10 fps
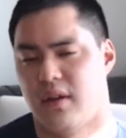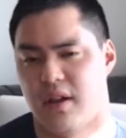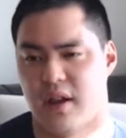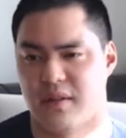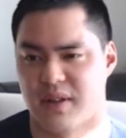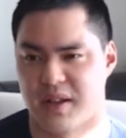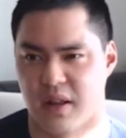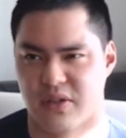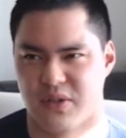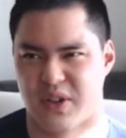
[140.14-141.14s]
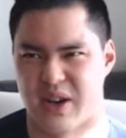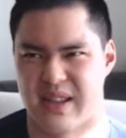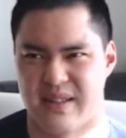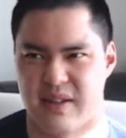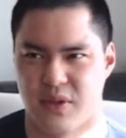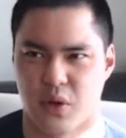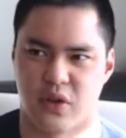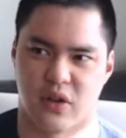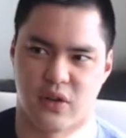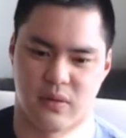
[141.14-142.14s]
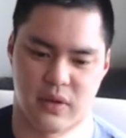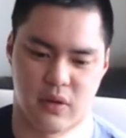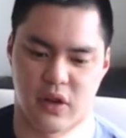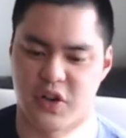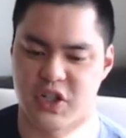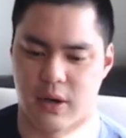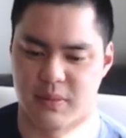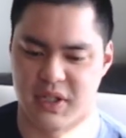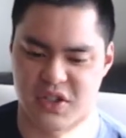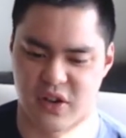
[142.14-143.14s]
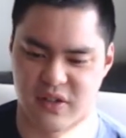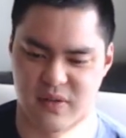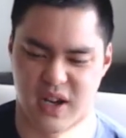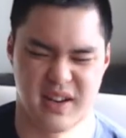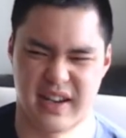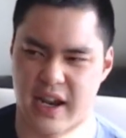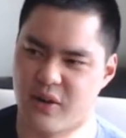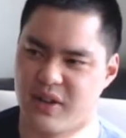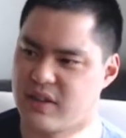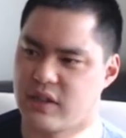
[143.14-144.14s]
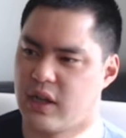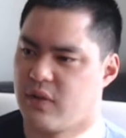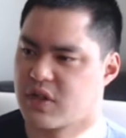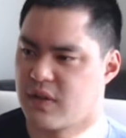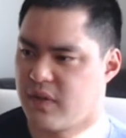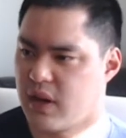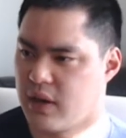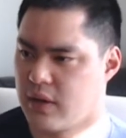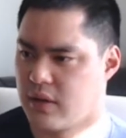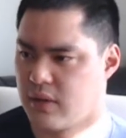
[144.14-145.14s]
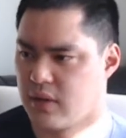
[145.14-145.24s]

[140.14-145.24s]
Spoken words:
And they're not, even though they're large companies, they're not inherently that diversified.